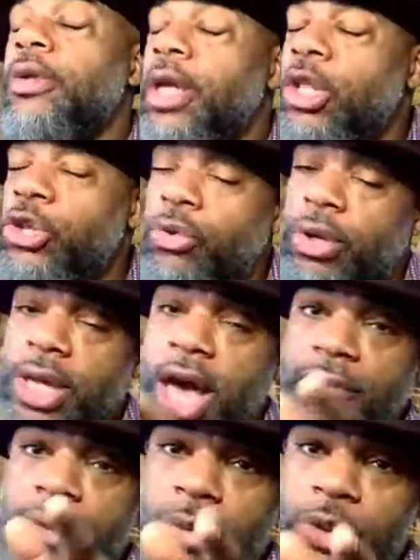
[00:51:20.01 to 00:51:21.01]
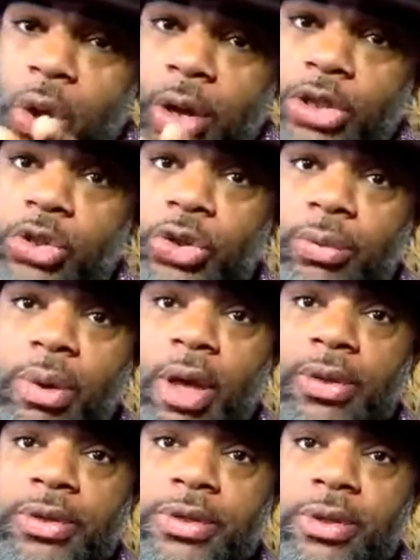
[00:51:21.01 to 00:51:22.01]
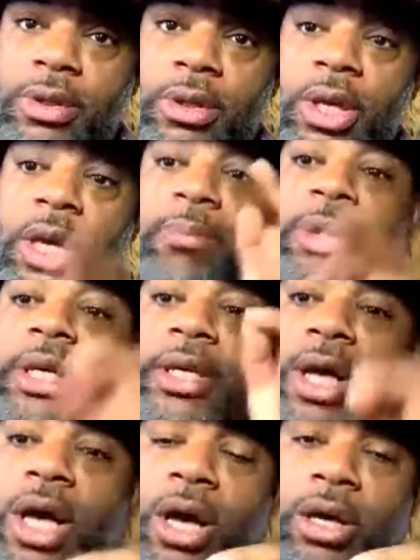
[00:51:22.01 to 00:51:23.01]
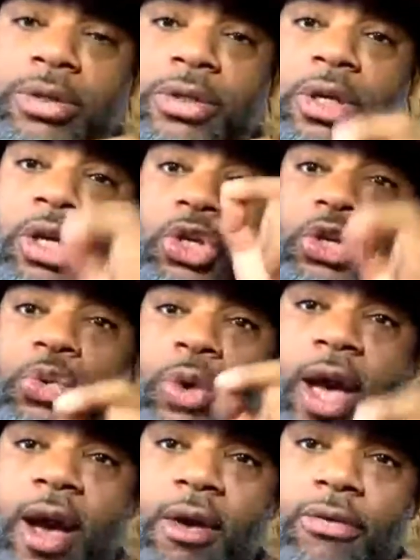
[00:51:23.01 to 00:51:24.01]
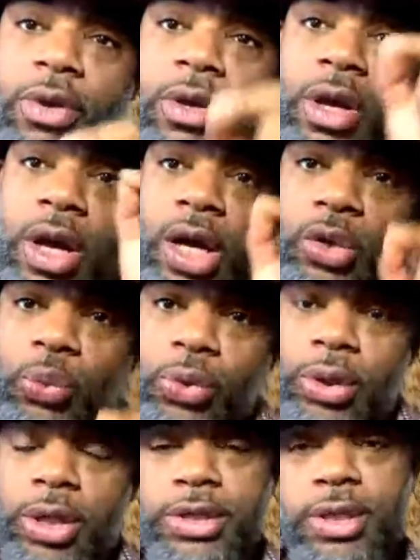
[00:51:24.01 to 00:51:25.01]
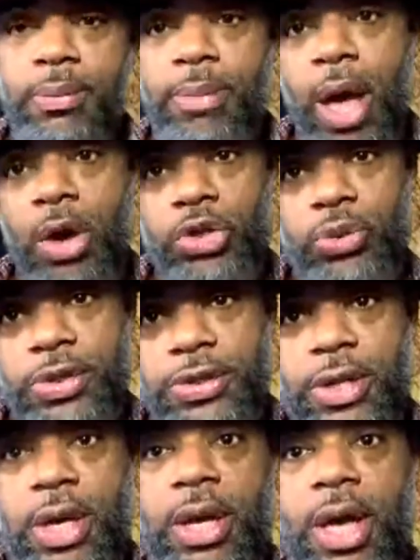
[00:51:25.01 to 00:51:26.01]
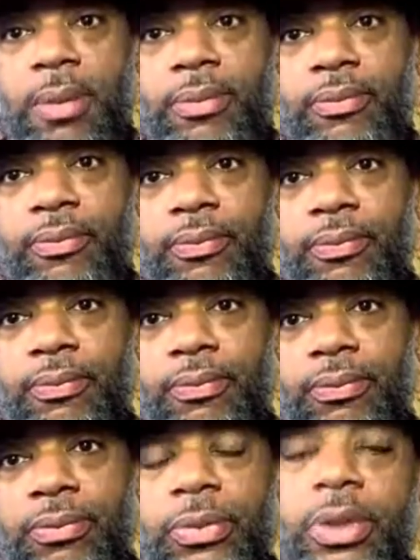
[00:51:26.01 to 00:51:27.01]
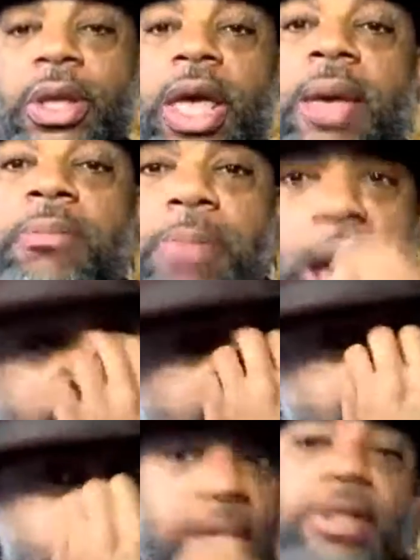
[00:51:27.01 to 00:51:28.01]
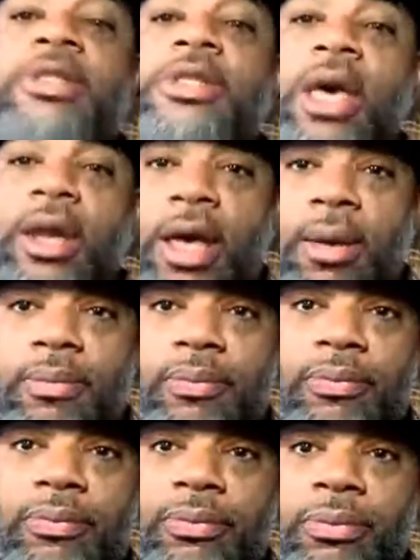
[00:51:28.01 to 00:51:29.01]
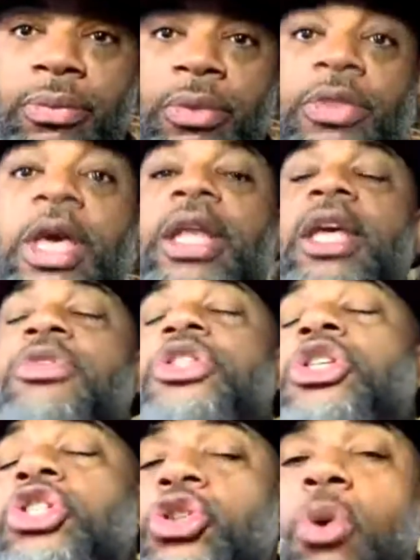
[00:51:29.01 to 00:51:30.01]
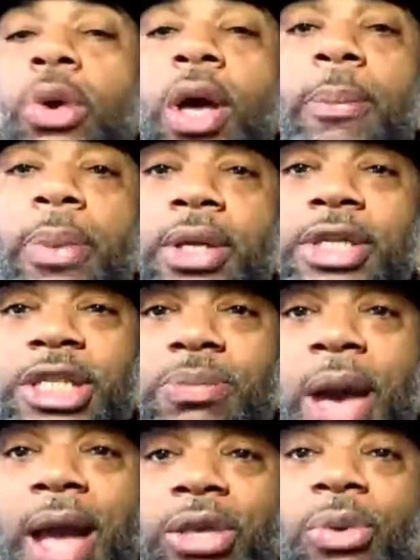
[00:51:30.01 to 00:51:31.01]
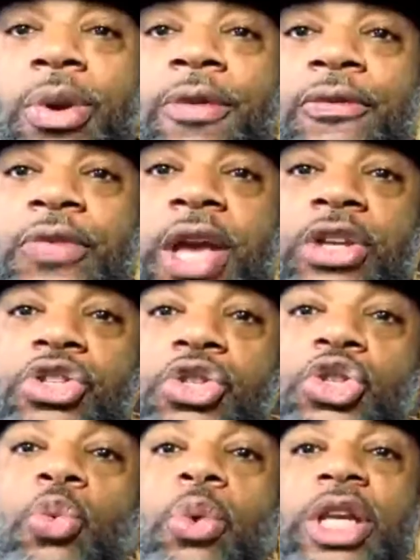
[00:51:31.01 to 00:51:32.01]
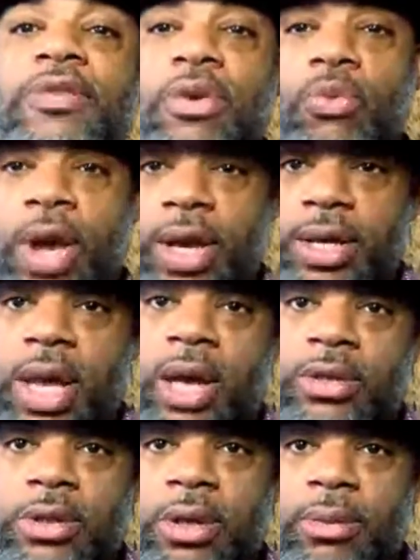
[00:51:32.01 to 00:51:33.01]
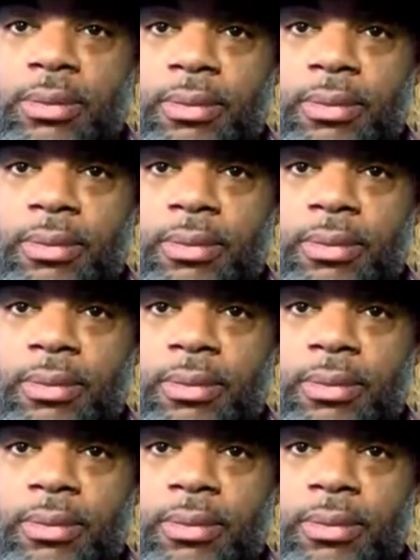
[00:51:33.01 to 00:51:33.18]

in your life. I'm talking to you, brothers, because you have unrealistic boundaries set up and mindset set up that if she showed up and smacked you in the face, you wouldn't even recognize her.